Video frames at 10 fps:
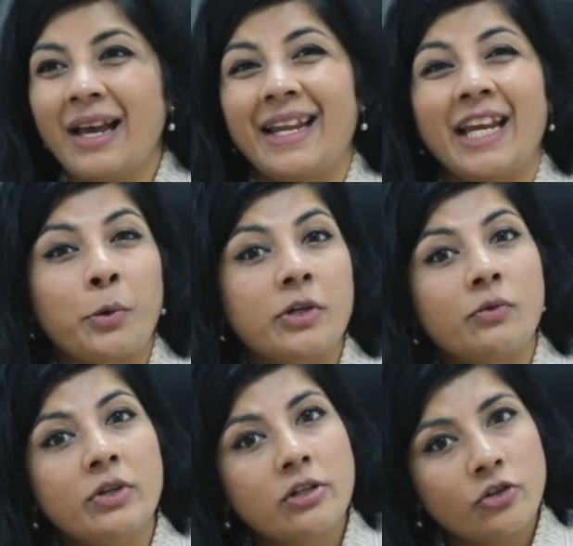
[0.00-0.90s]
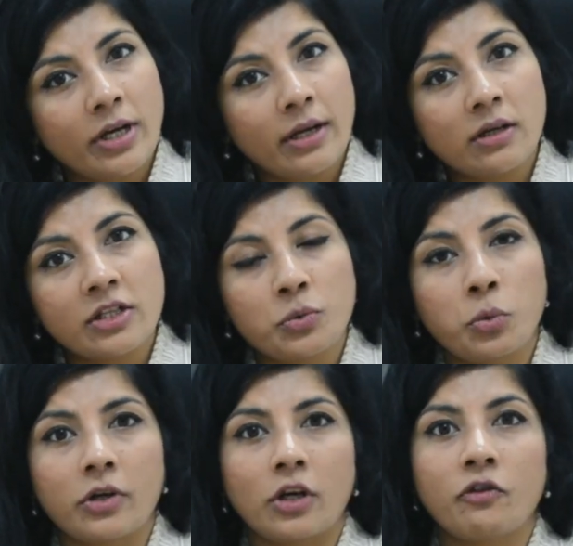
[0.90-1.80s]
an equity research analyst
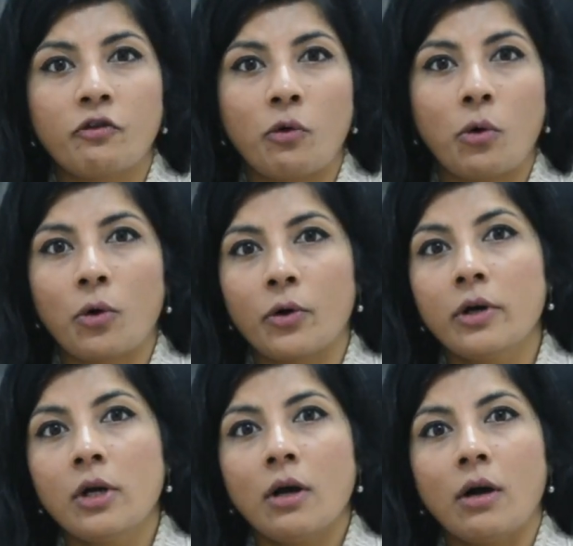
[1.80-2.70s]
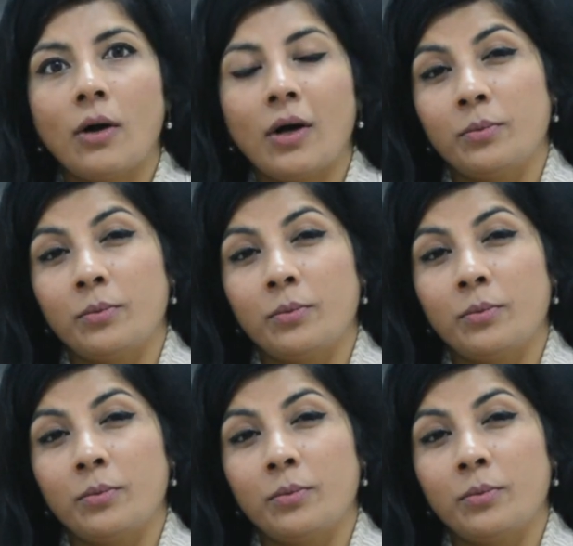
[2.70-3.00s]
working for uh,